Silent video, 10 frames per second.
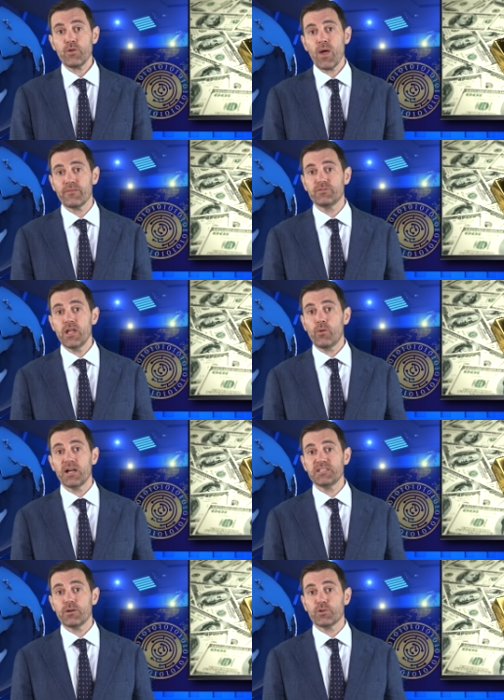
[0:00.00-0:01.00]
you have no
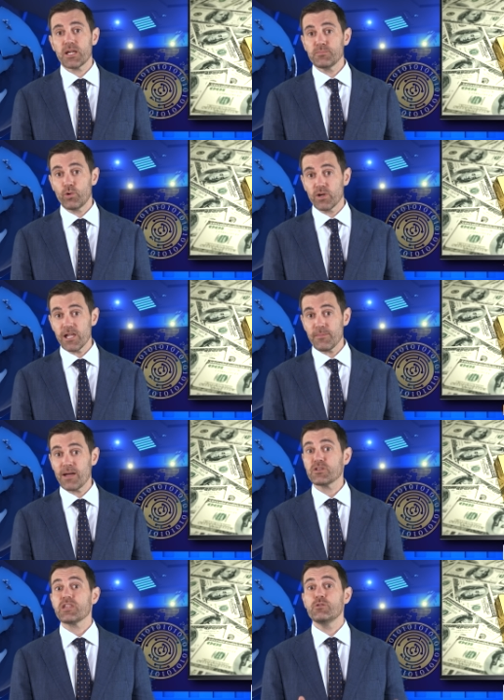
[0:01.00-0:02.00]
idea what I'm talking
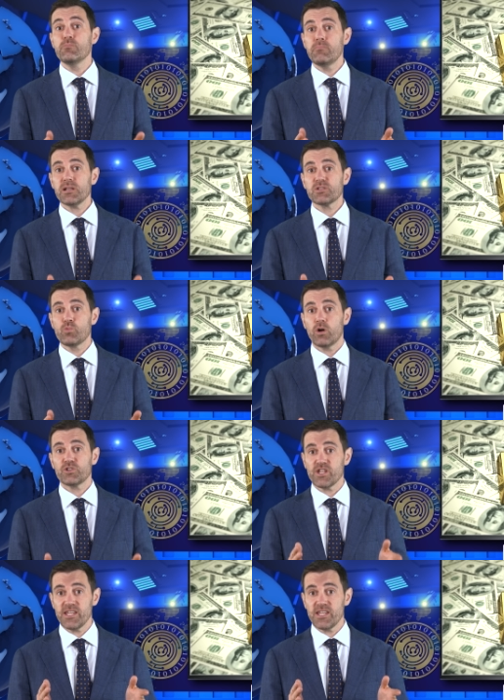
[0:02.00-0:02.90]
about, you must watch